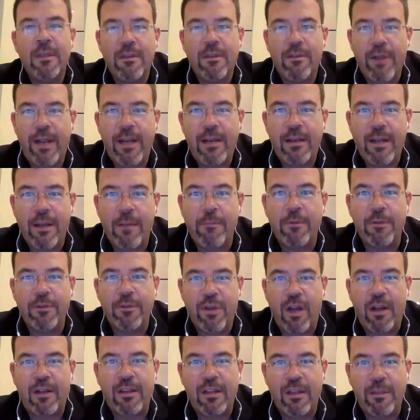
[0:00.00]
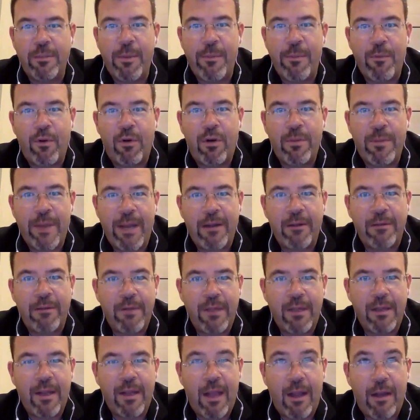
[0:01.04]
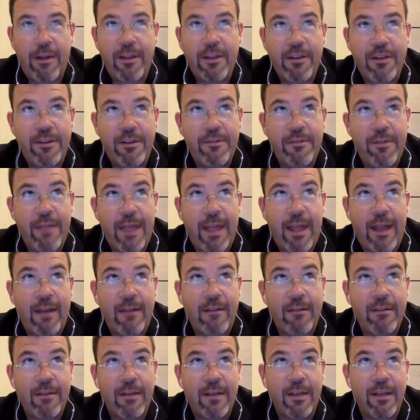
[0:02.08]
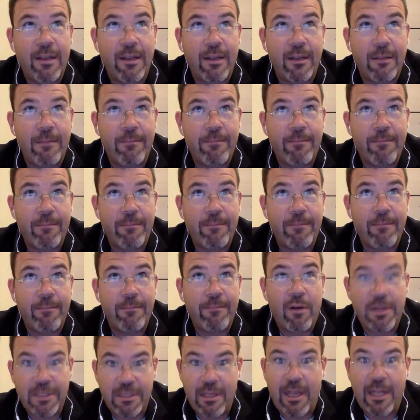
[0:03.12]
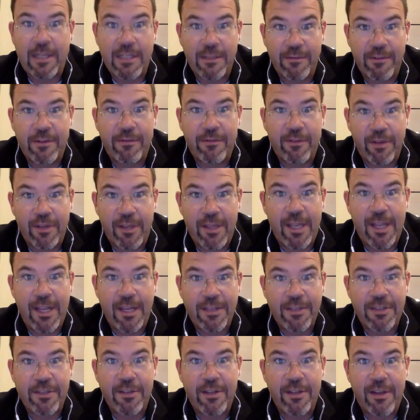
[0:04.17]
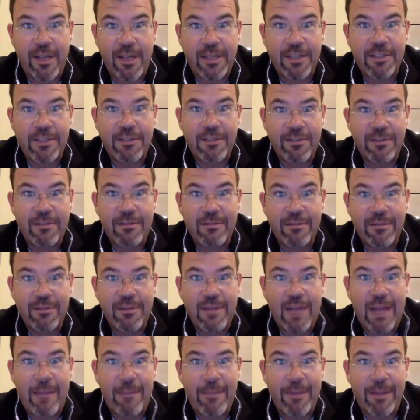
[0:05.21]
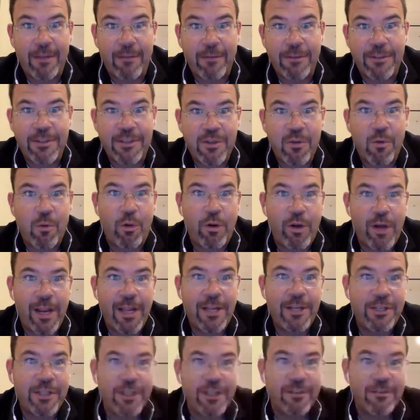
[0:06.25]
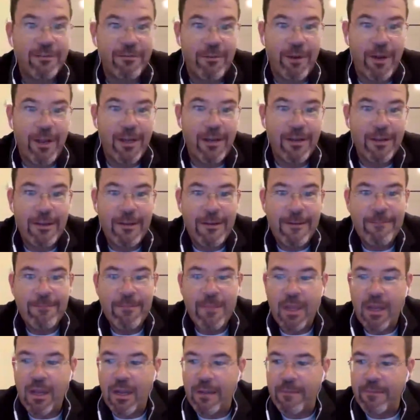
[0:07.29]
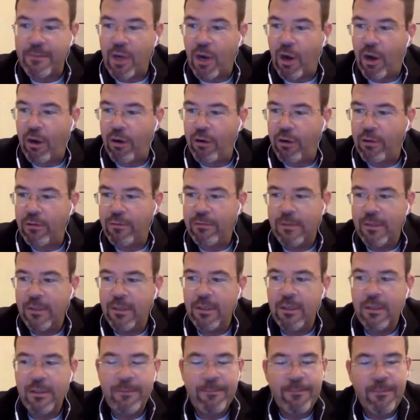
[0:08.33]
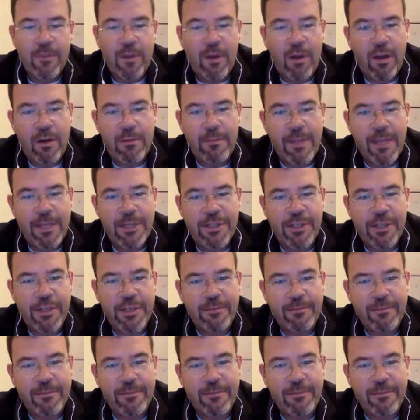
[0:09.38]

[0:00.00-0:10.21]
Great, and we'll talk a little bit more about how do you do that across lots of different things in the next topic, which is coordination, right? Carl, automation.